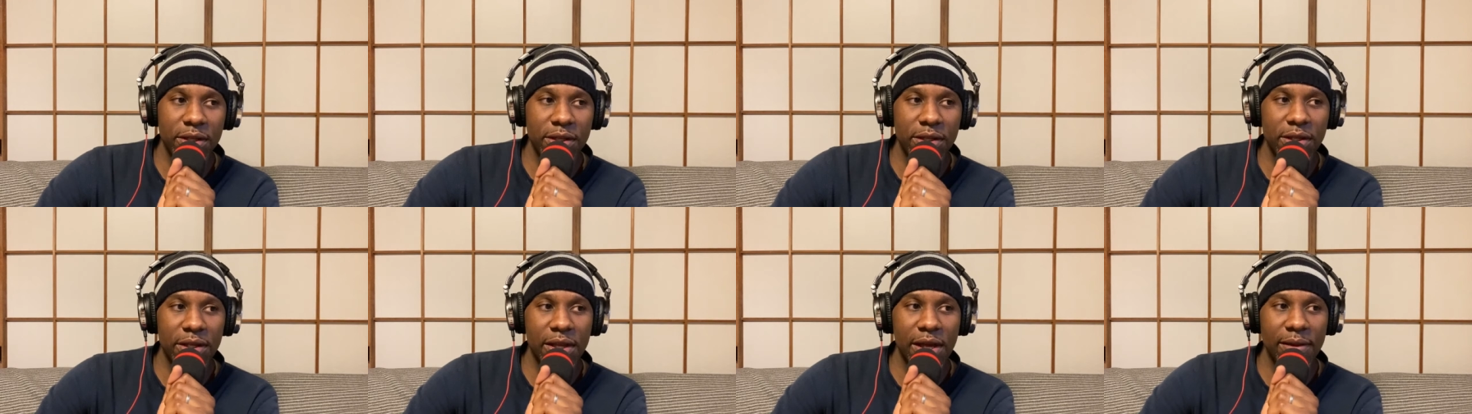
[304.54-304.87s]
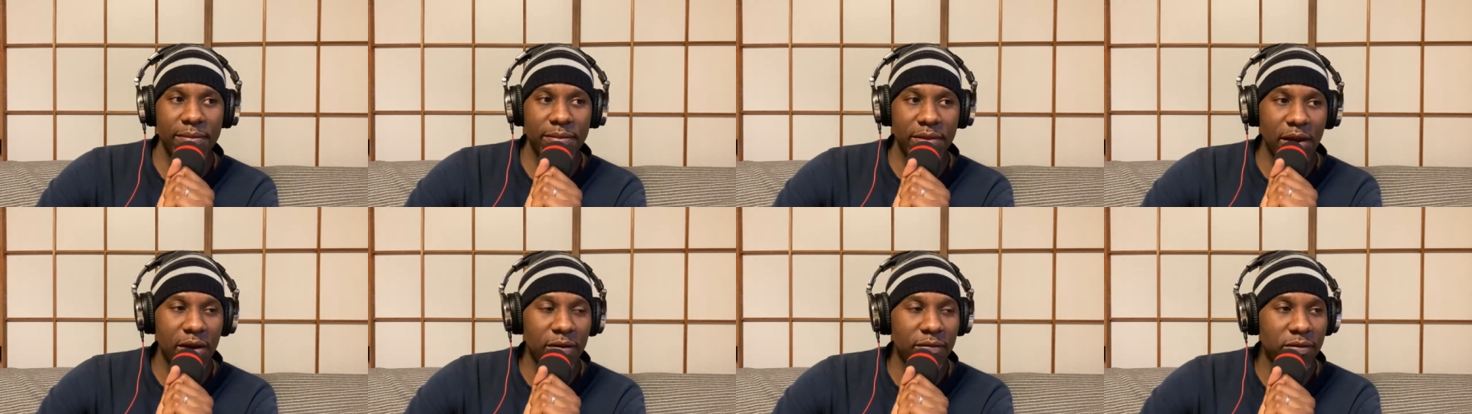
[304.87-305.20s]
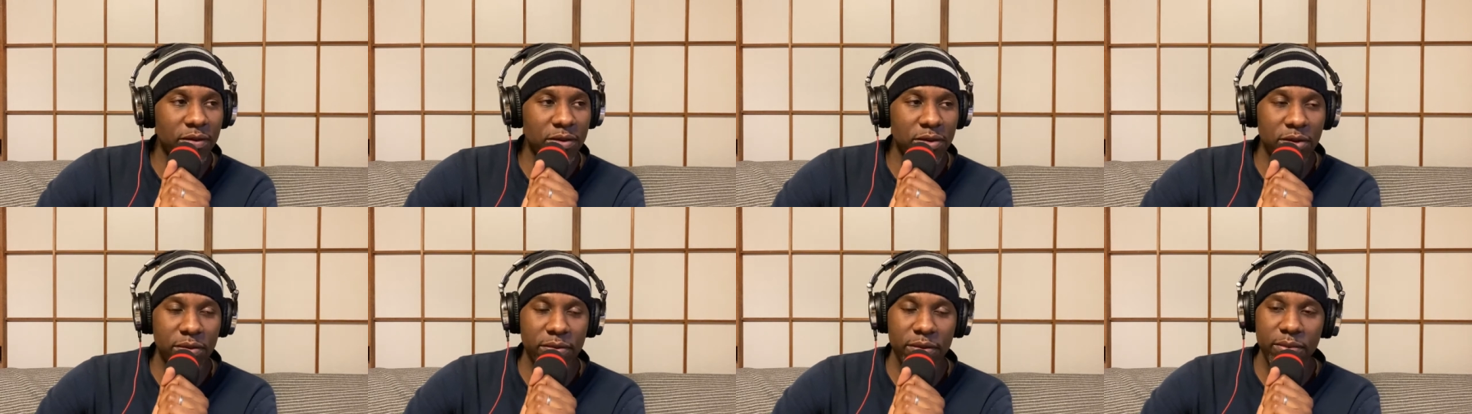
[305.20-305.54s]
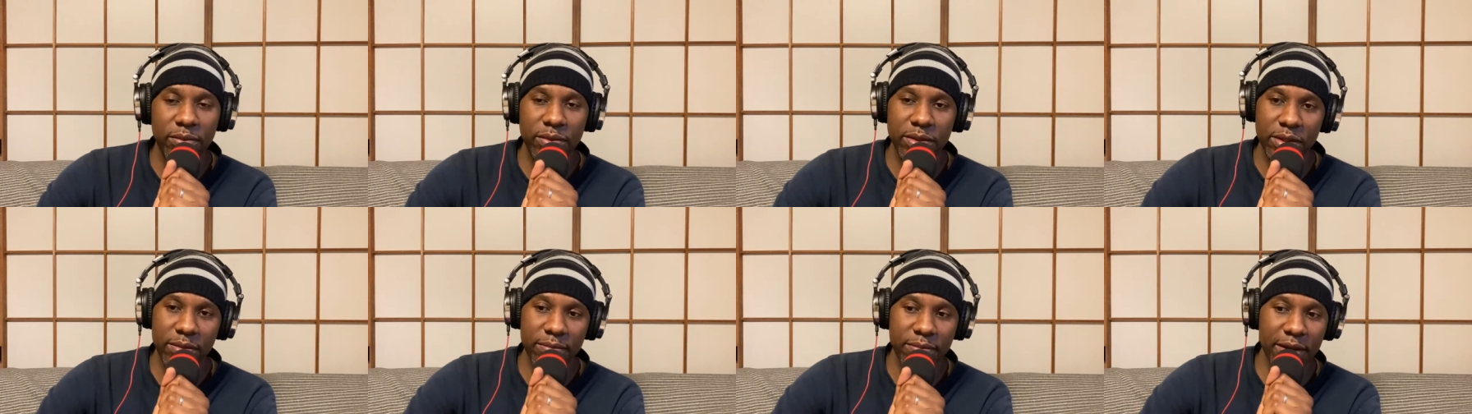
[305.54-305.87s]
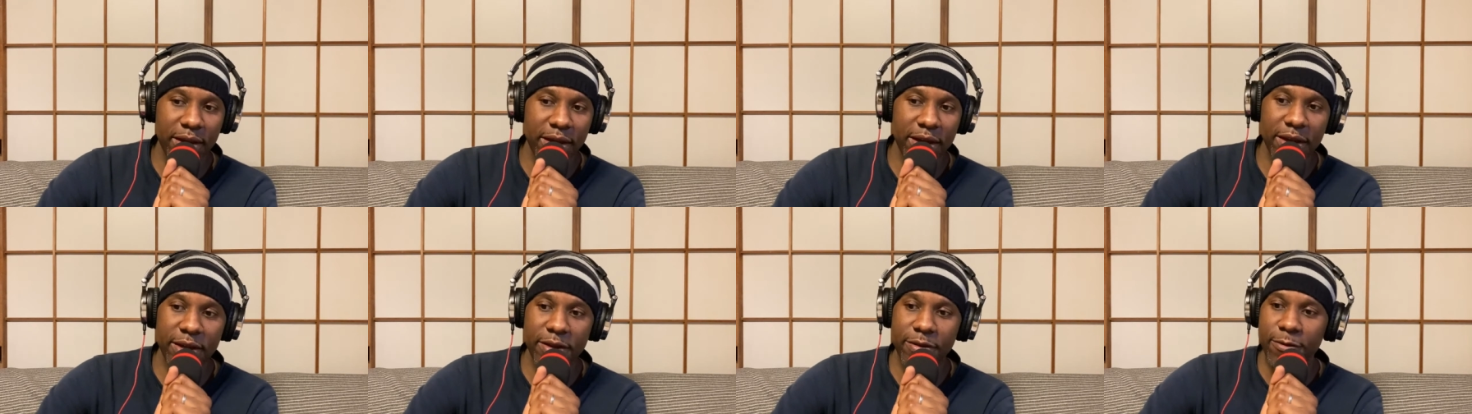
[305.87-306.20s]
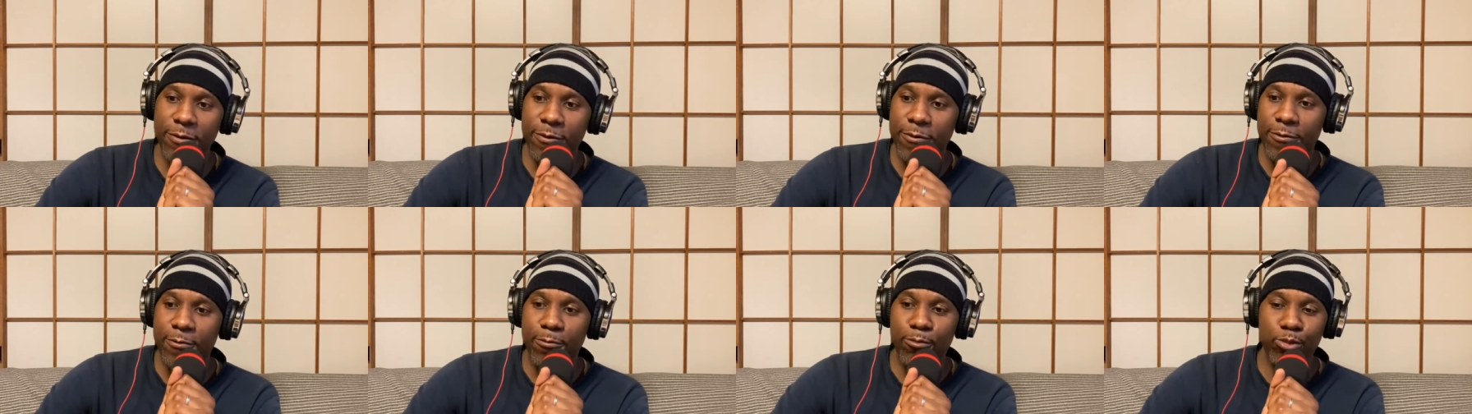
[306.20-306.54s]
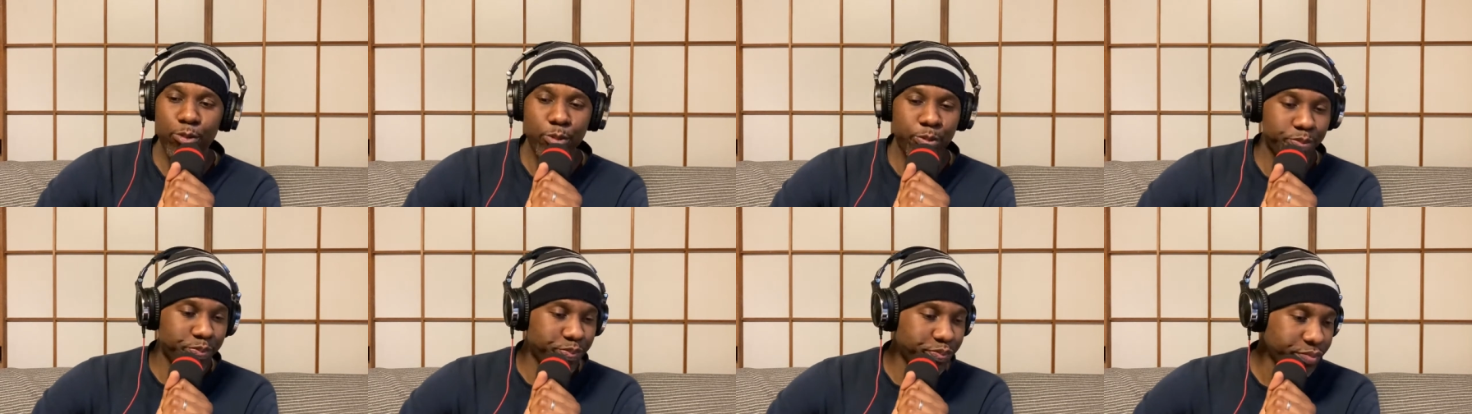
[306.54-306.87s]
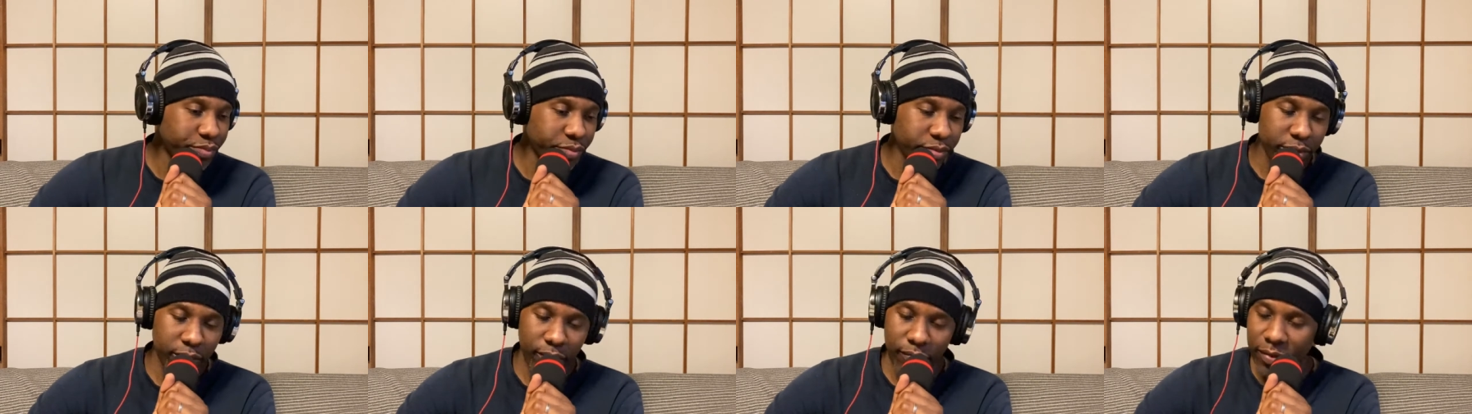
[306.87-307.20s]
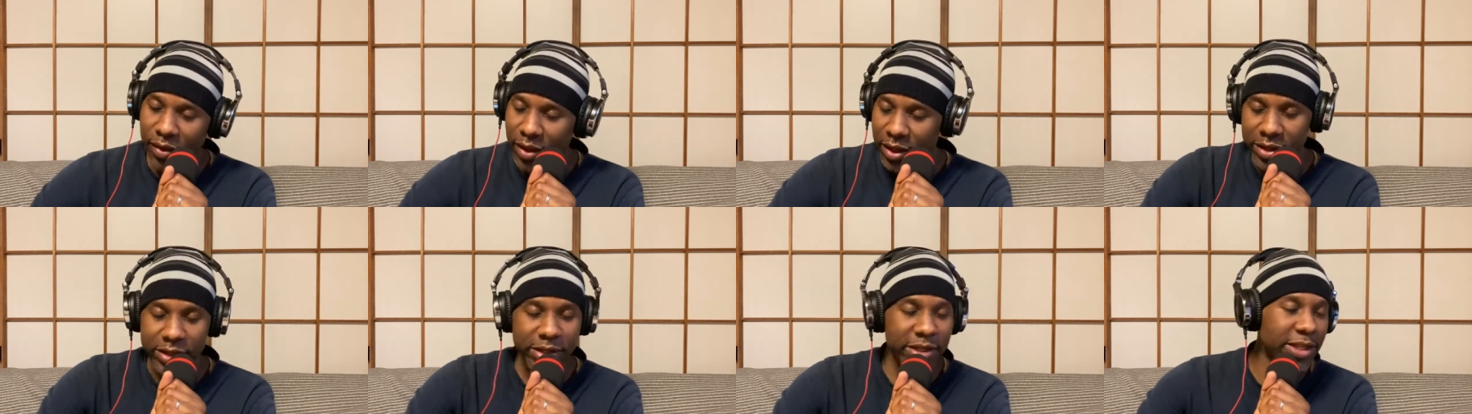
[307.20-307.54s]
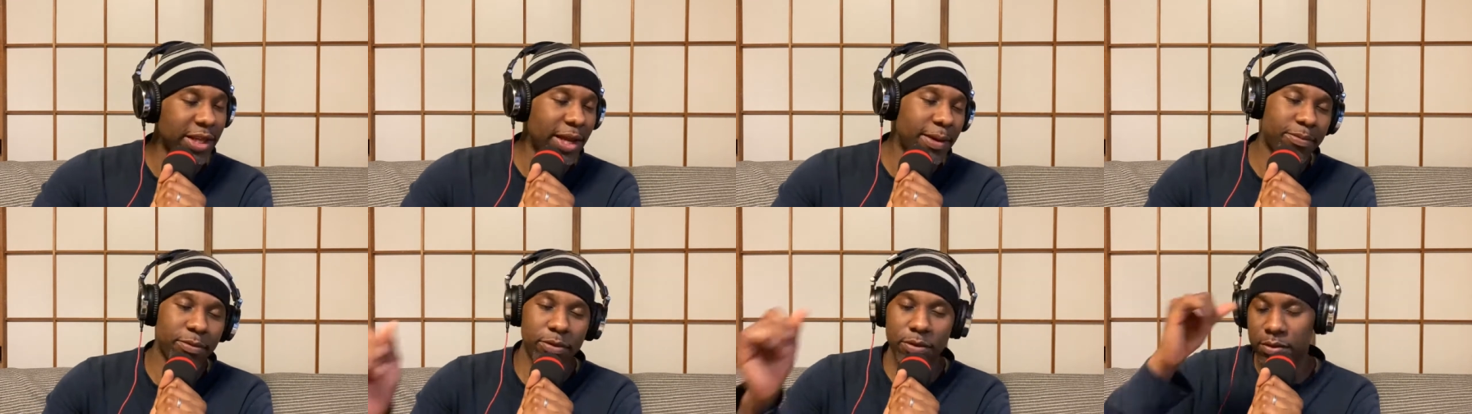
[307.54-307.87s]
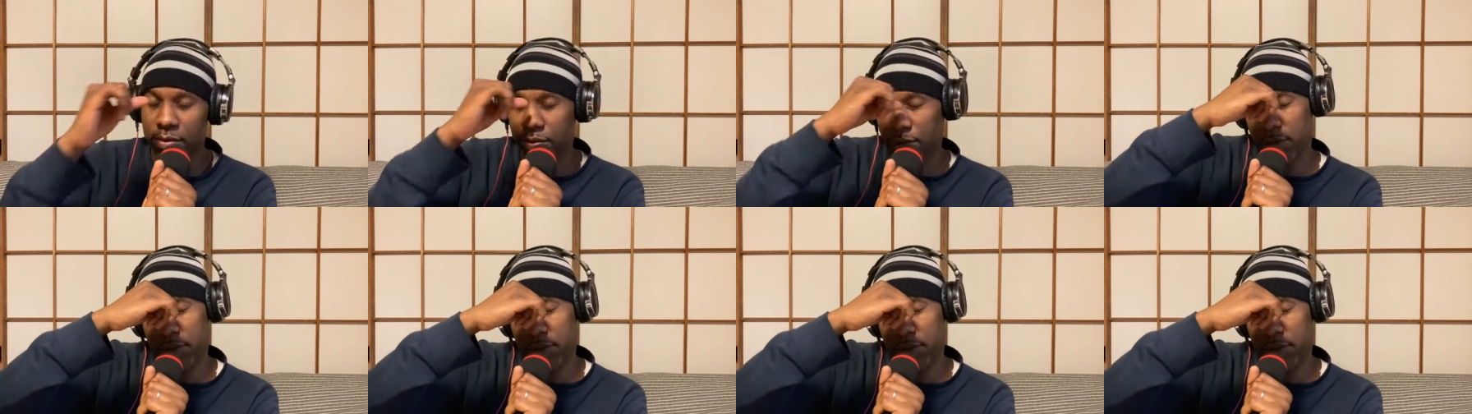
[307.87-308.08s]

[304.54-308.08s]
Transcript: lamped out for a little bit. Went to bed. Slept.